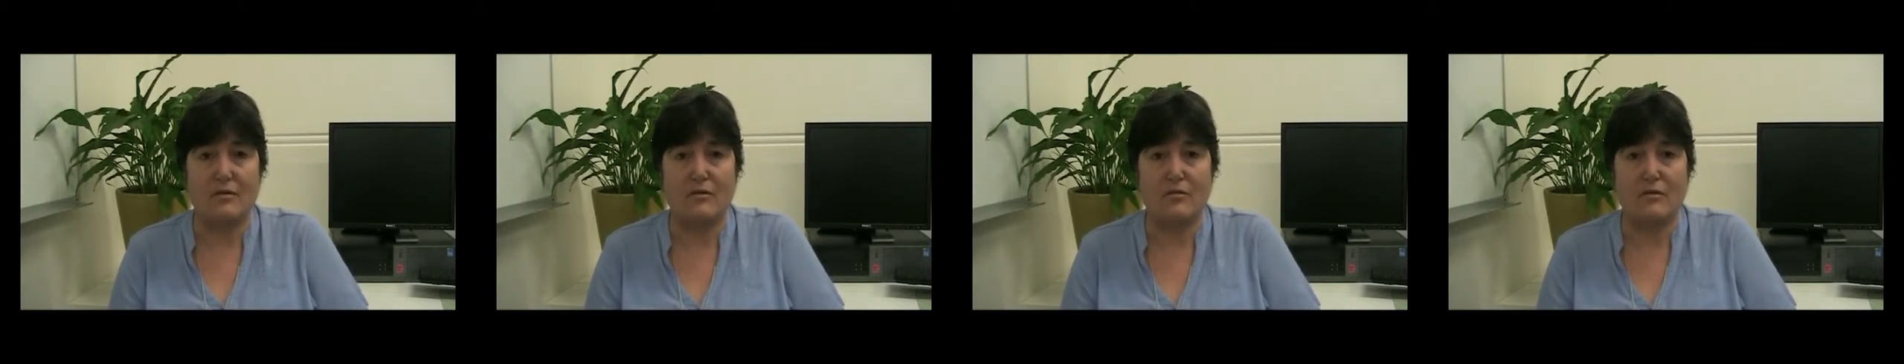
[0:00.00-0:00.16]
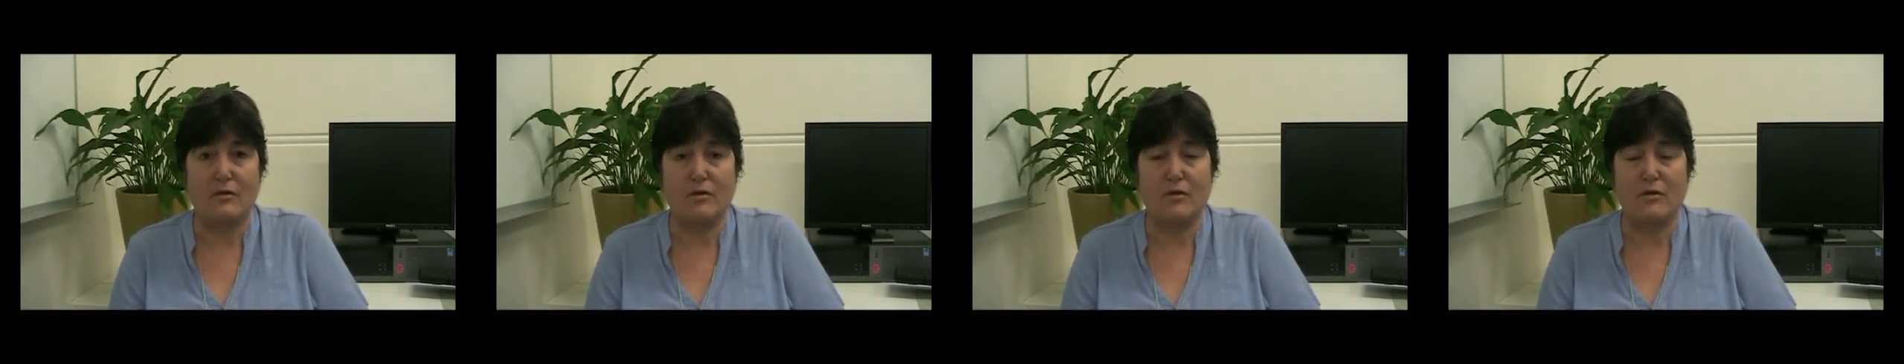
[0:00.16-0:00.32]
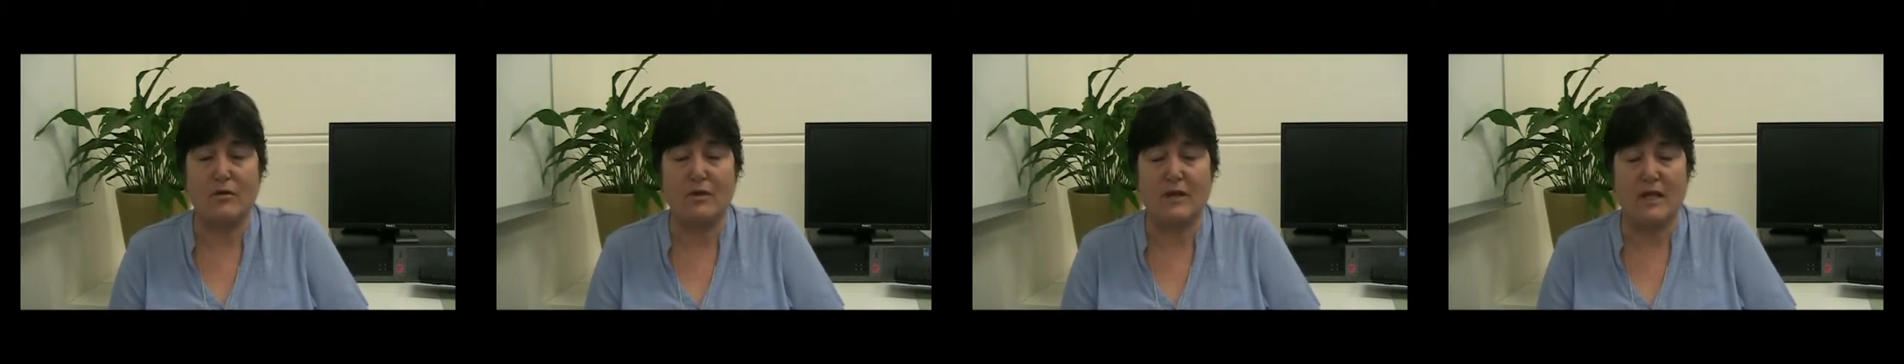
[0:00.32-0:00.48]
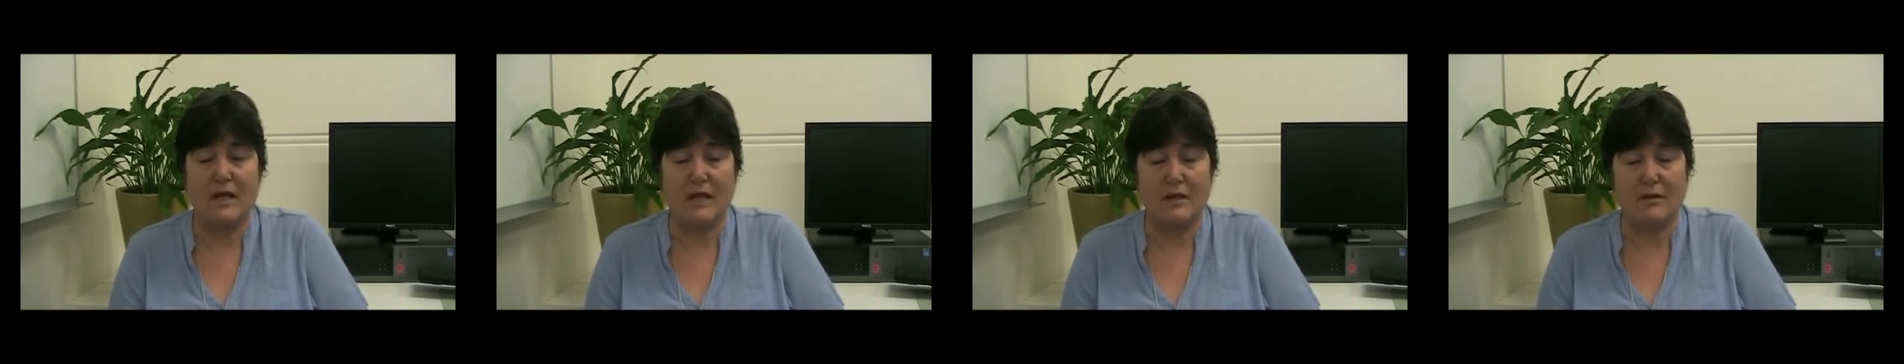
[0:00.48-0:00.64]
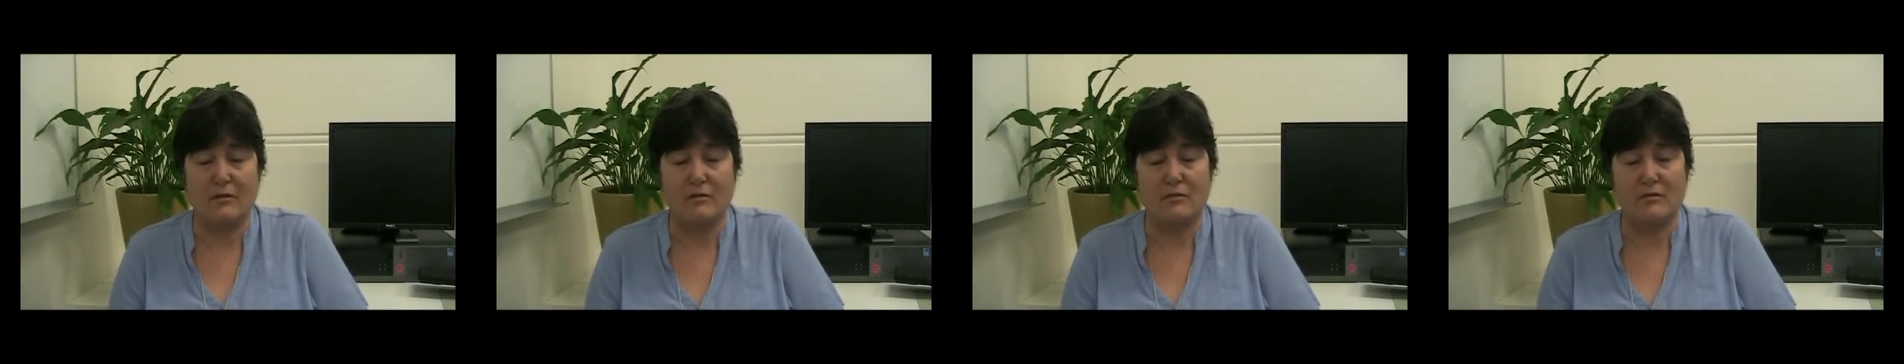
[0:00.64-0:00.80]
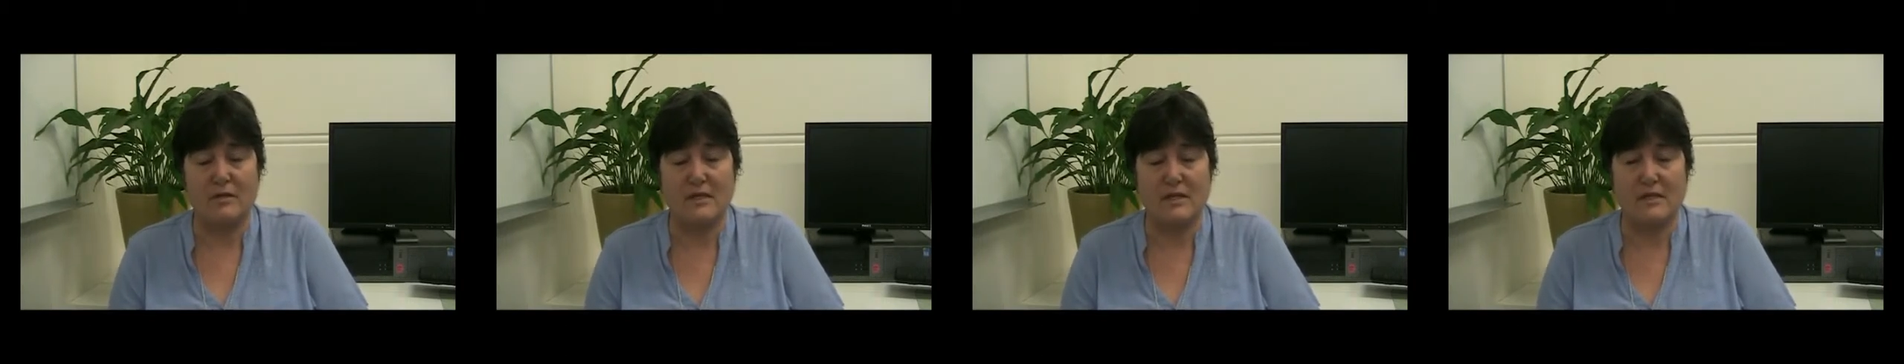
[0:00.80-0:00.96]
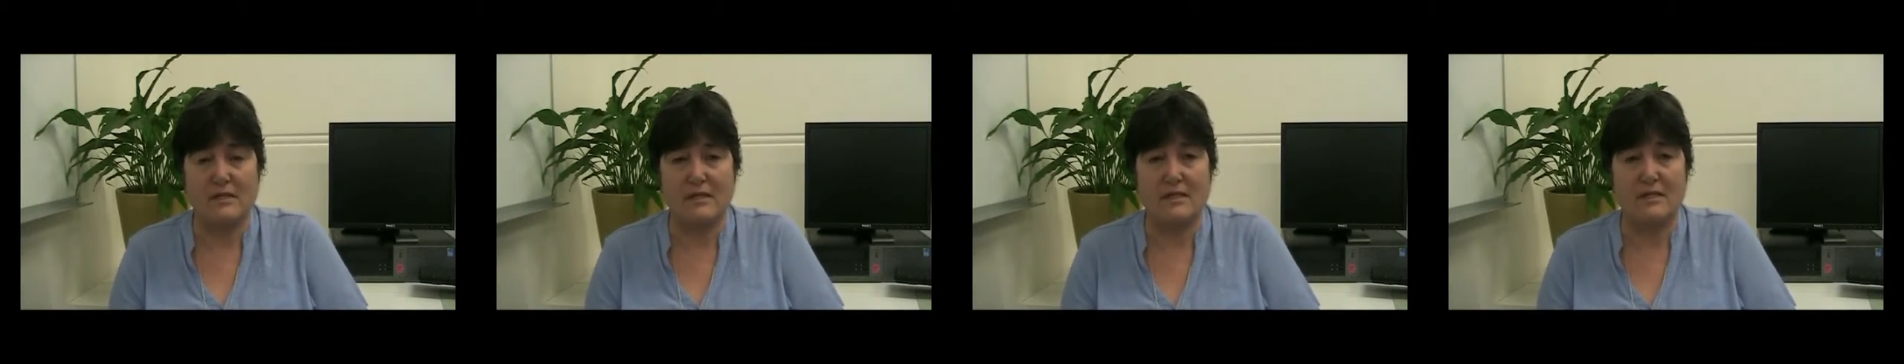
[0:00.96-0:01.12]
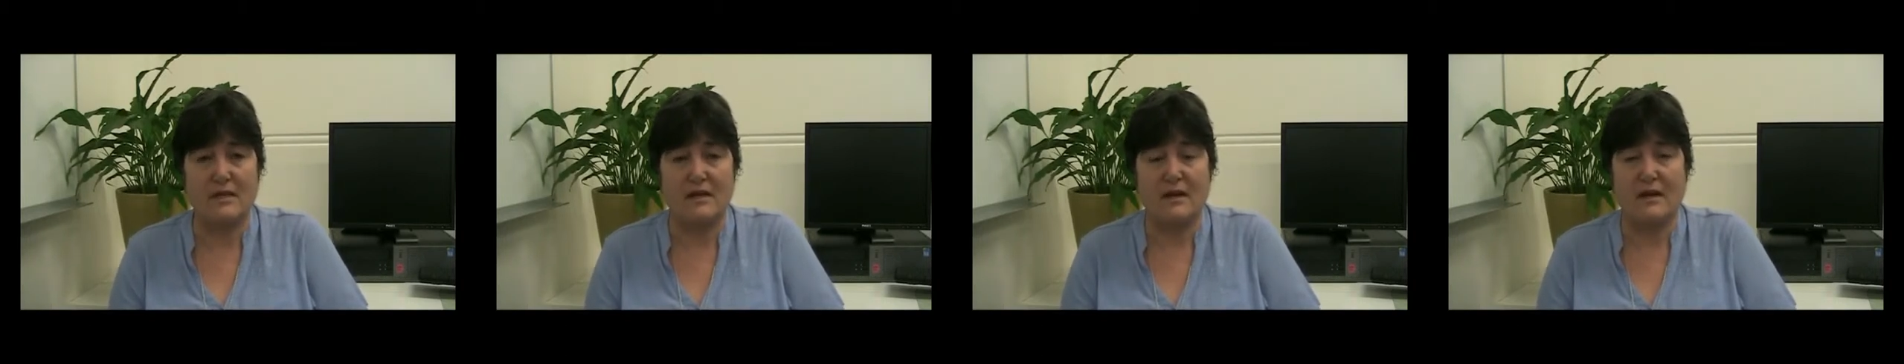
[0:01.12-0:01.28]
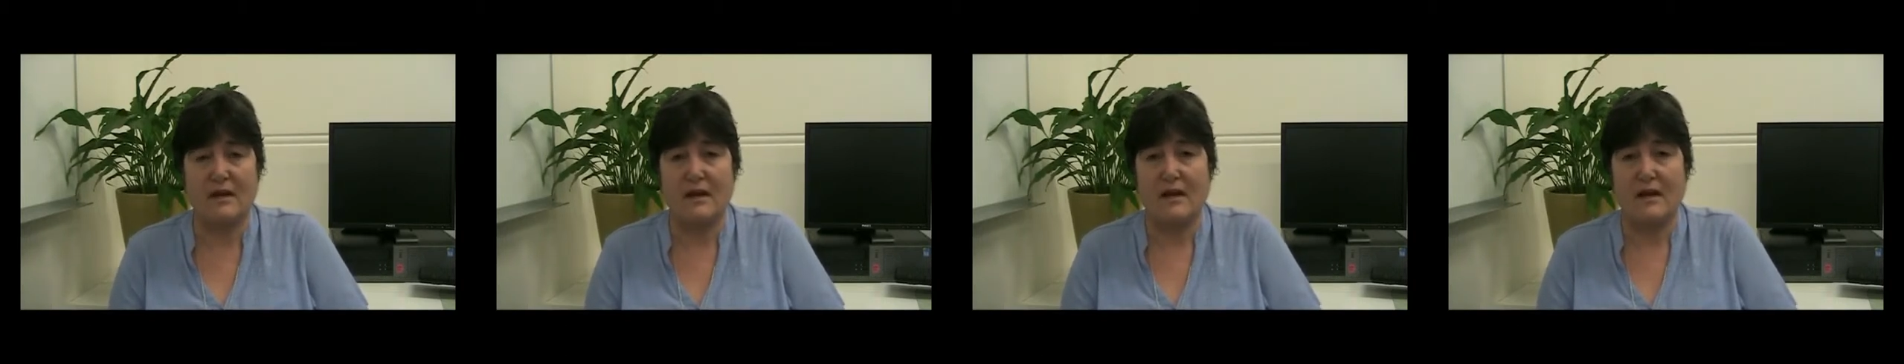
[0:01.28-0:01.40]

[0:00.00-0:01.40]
through the illness,